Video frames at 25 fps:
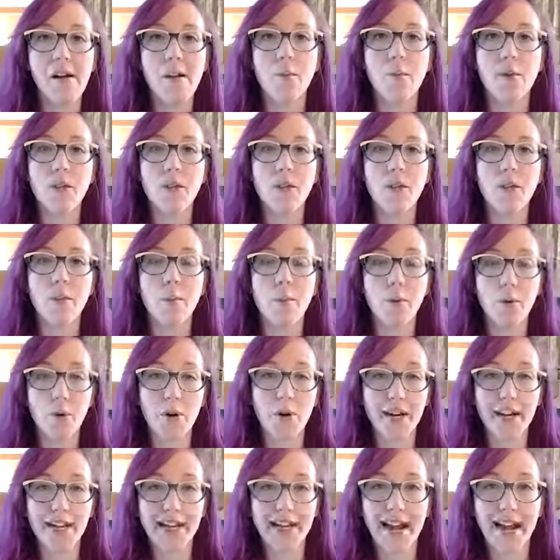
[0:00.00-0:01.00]
We do a
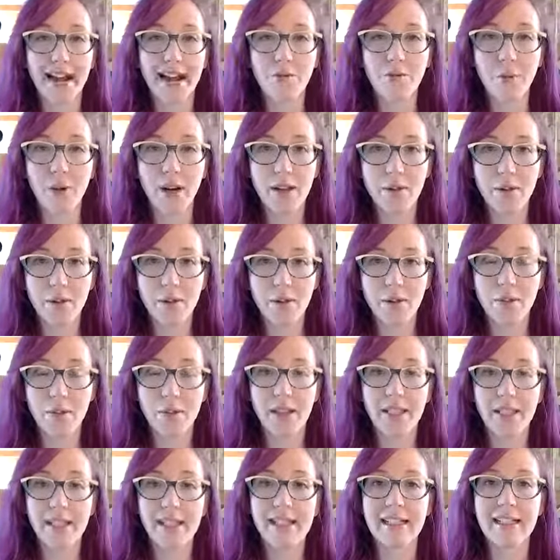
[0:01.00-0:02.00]
break halfway through
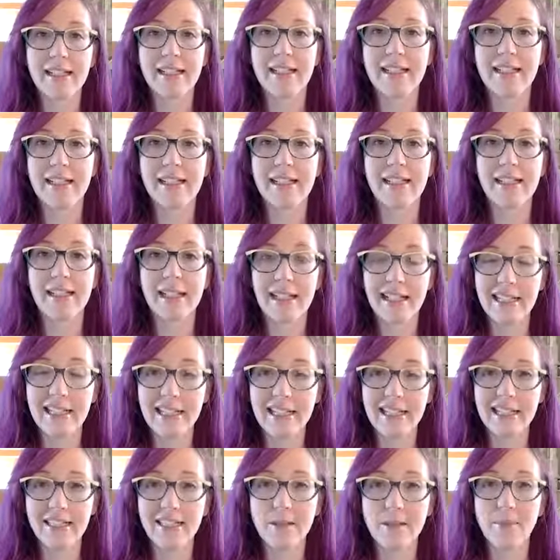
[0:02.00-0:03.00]
because it does
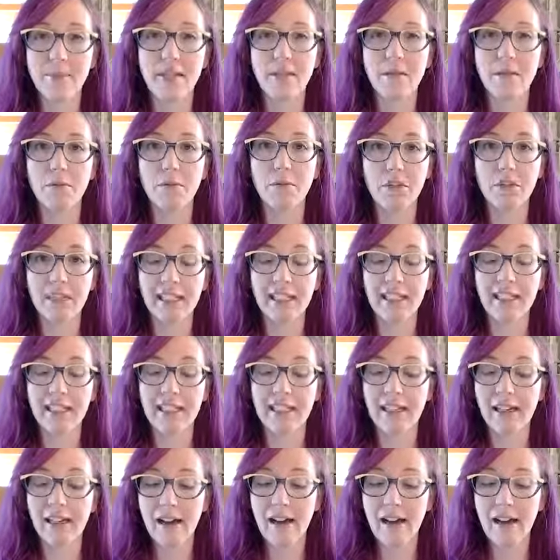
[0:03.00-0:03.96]
get to be really